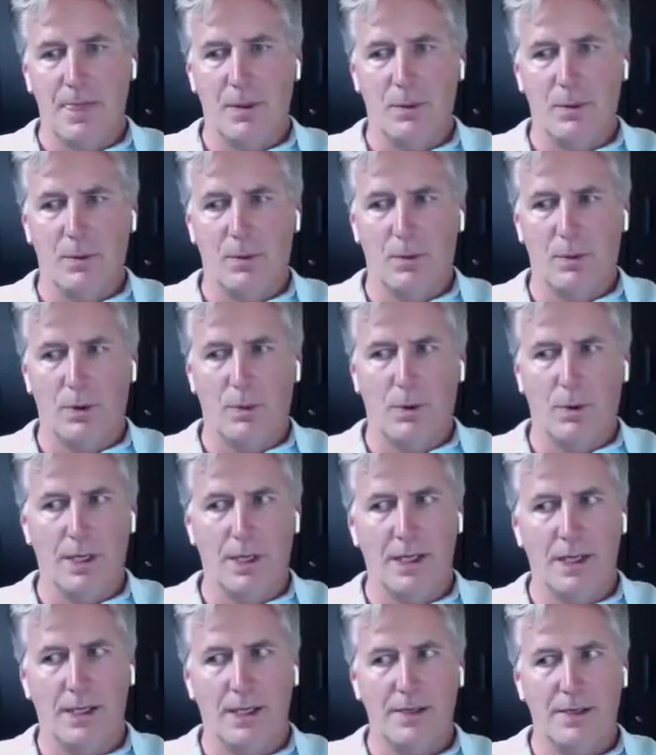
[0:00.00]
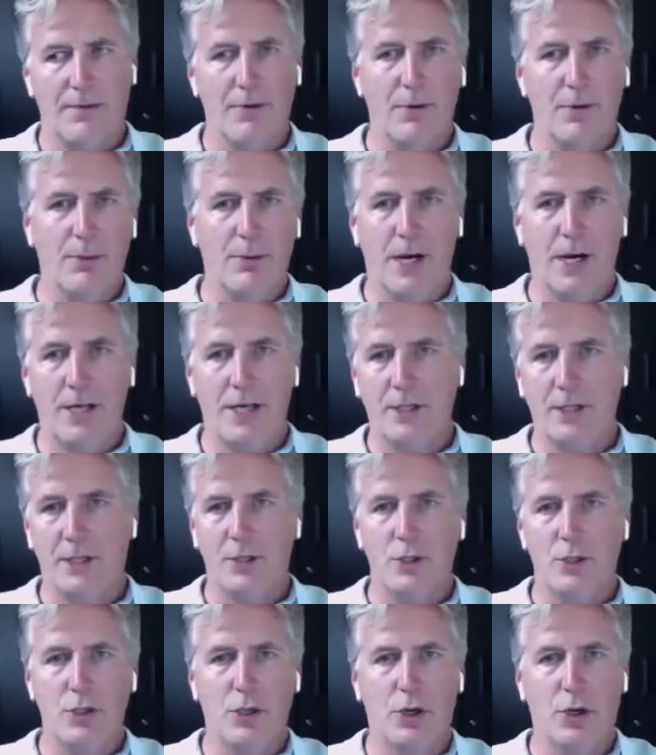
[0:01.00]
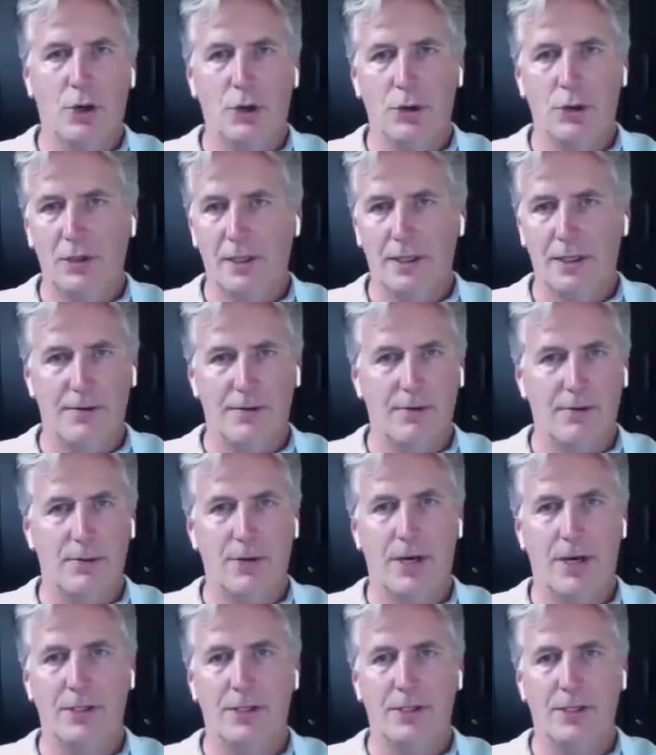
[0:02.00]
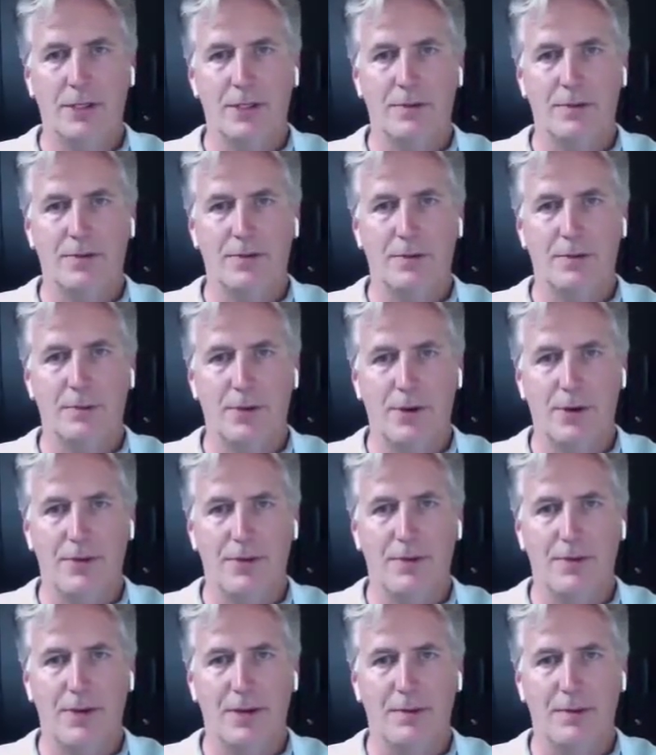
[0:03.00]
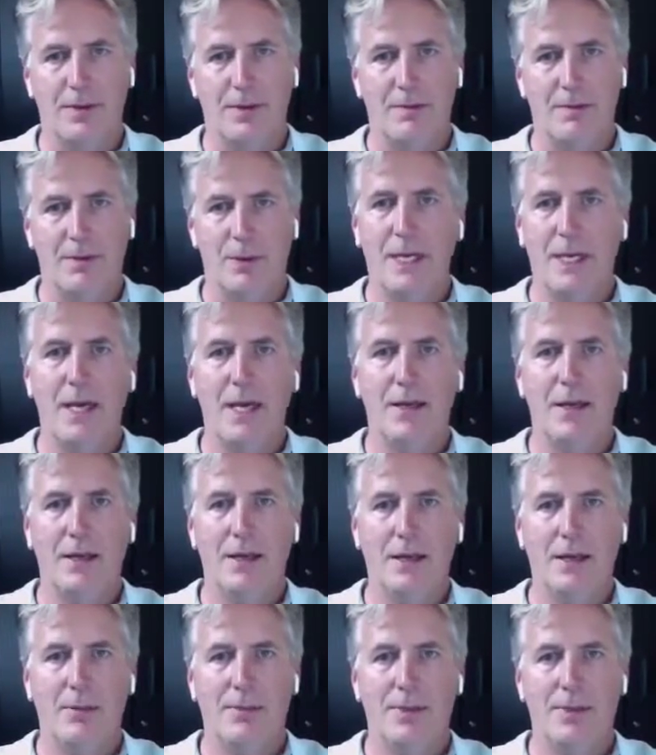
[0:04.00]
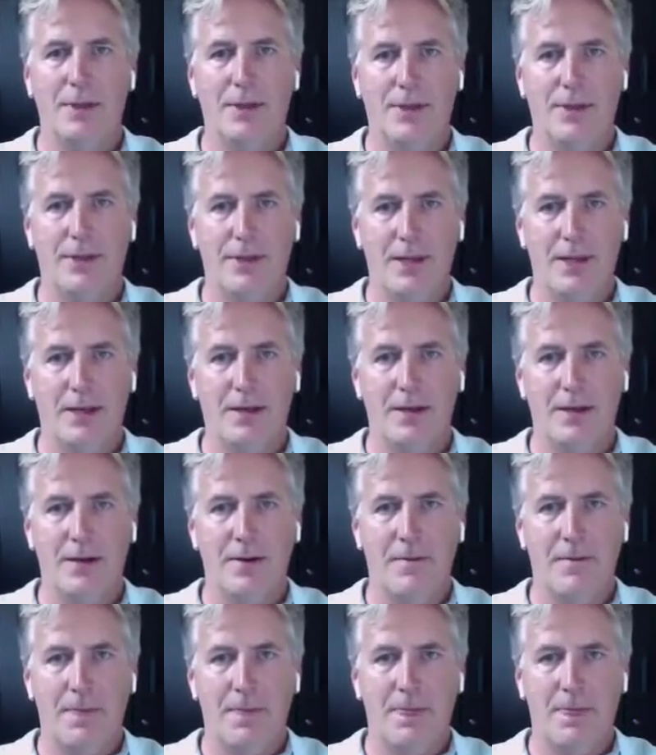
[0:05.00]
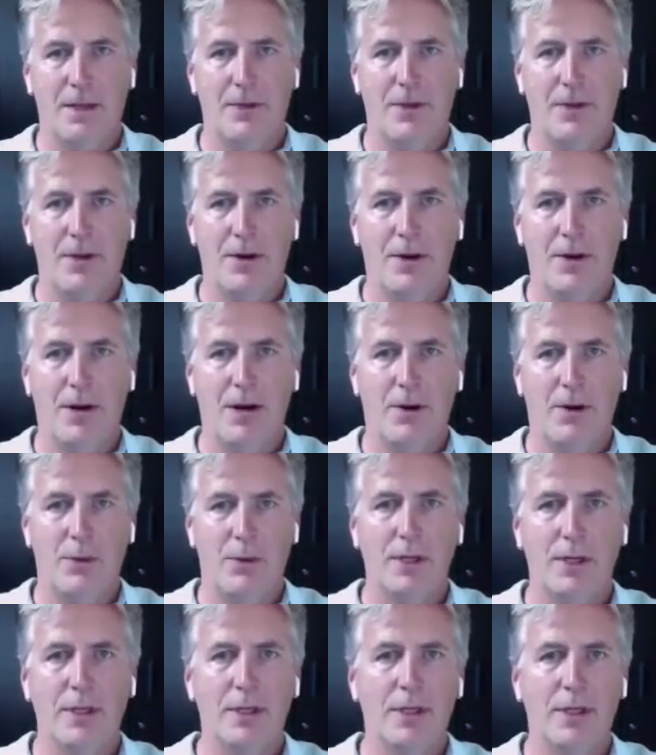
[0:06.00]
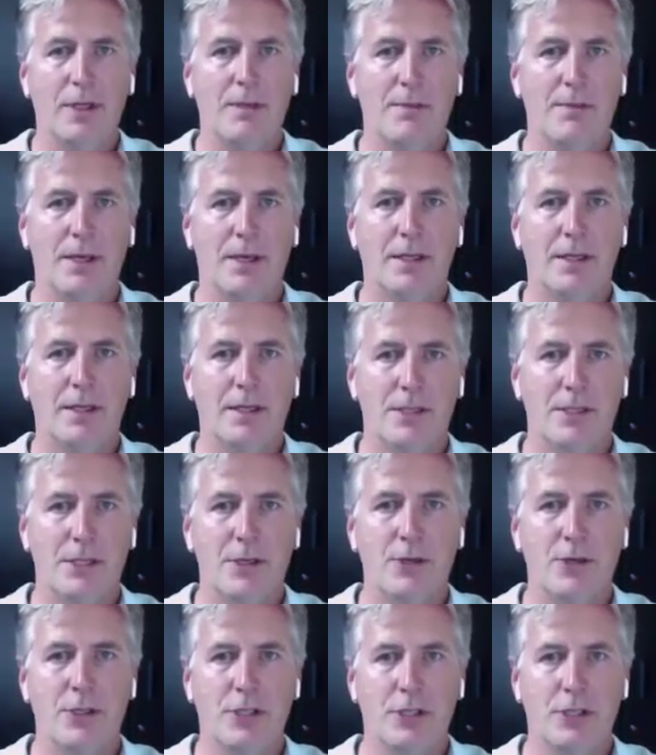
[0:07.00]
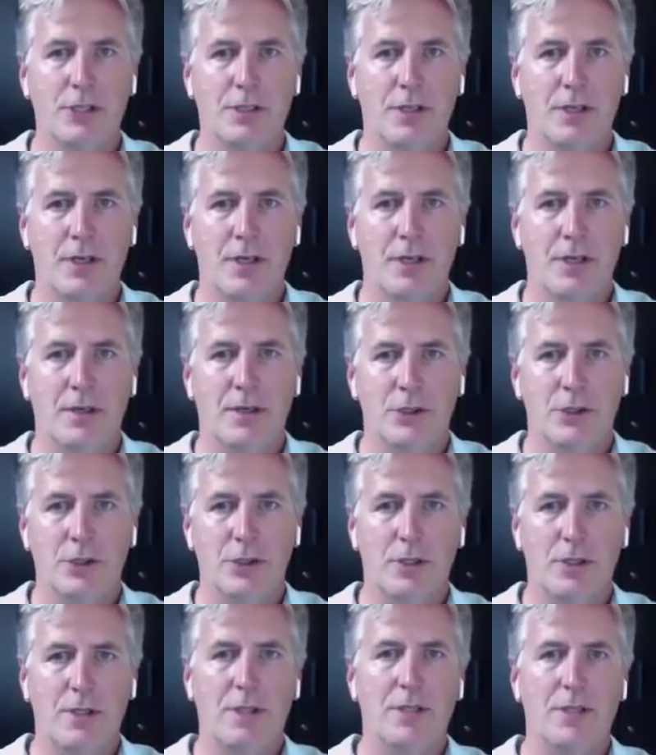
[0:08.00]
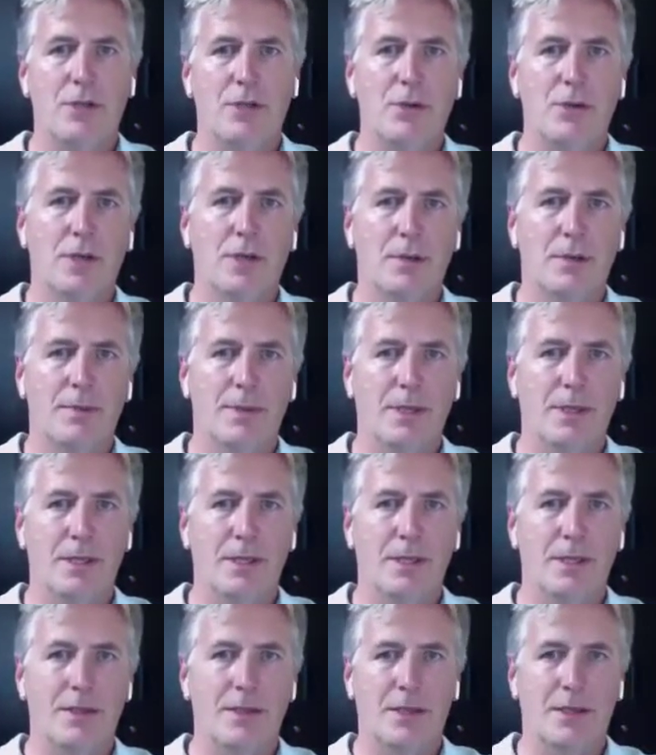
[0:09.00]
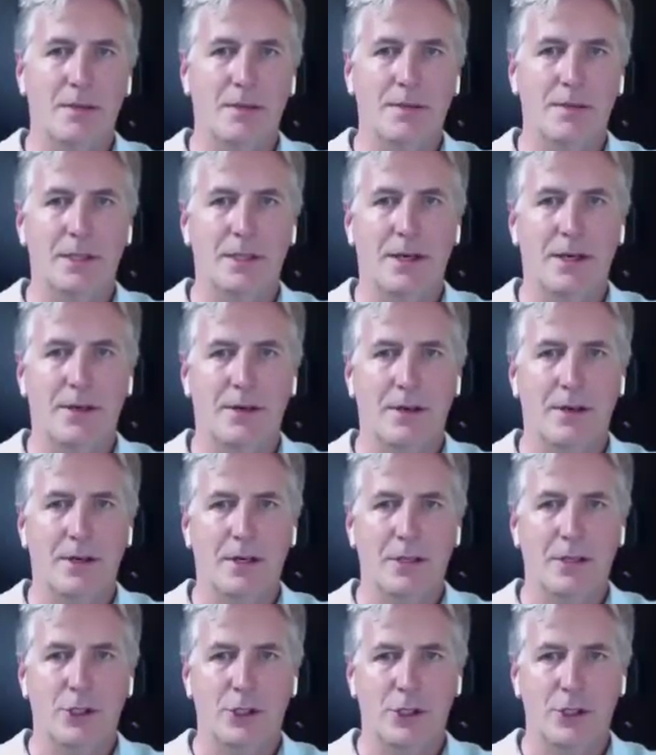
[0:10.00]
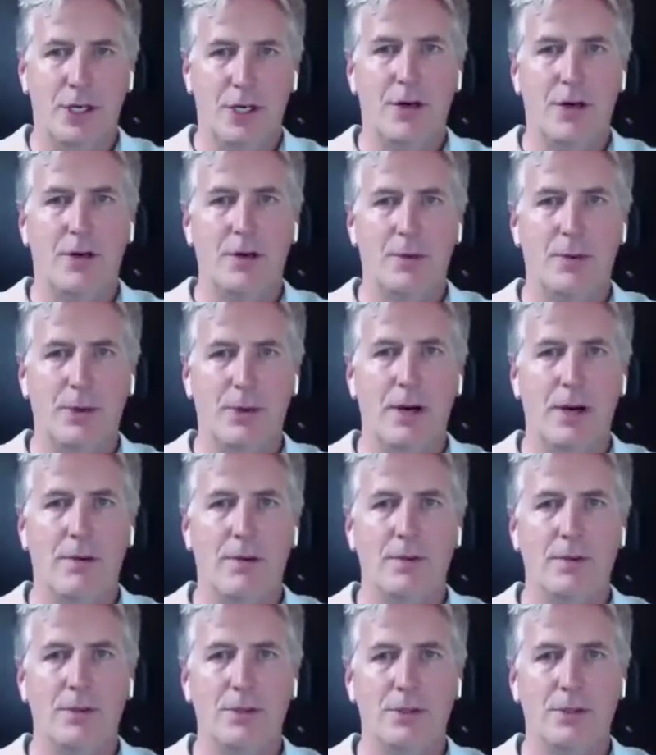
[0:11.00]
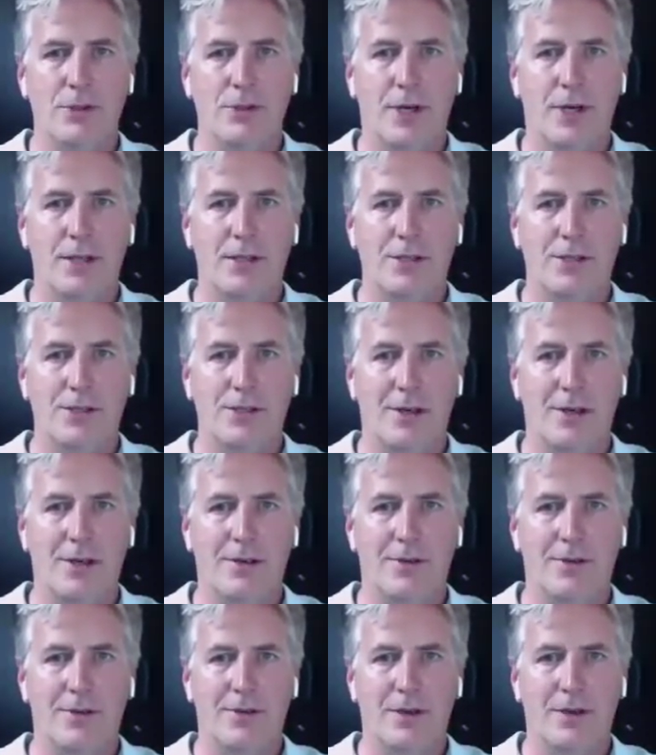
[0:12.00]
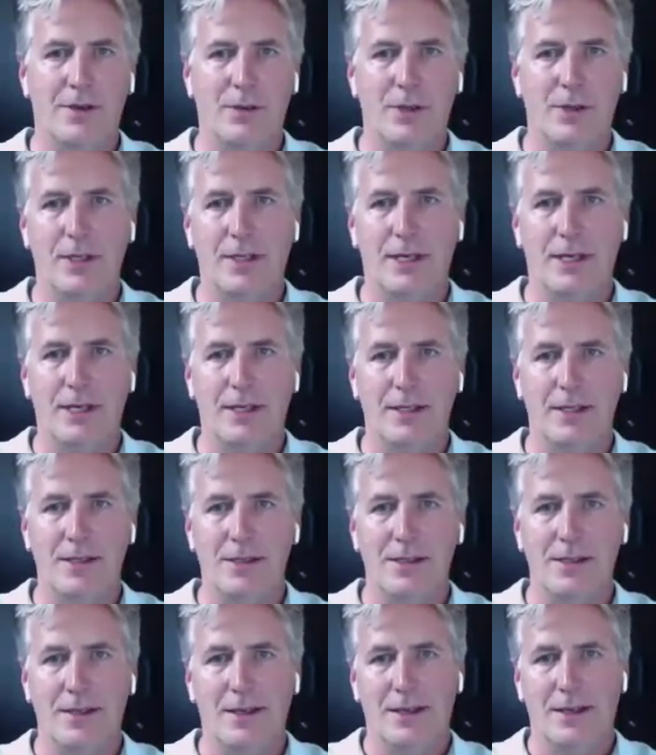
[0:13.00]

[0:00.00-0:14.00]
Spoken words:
we're working on different projects, totally different projects for both of them, but we can't help but think that there are really compelling synergies should these two companies come together, share the problems they're trying to solve, and realize,